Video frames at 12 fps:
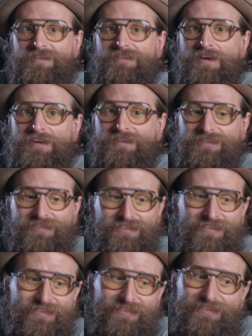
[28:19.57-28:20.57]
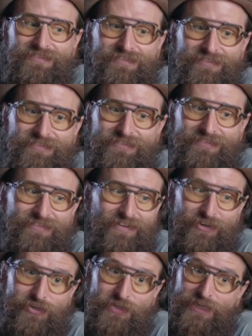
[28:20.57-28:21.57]
Right?
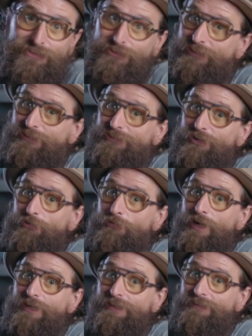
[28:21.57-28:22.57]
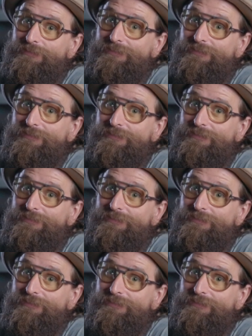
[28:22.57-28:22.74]
Like, are you actually going to start writing?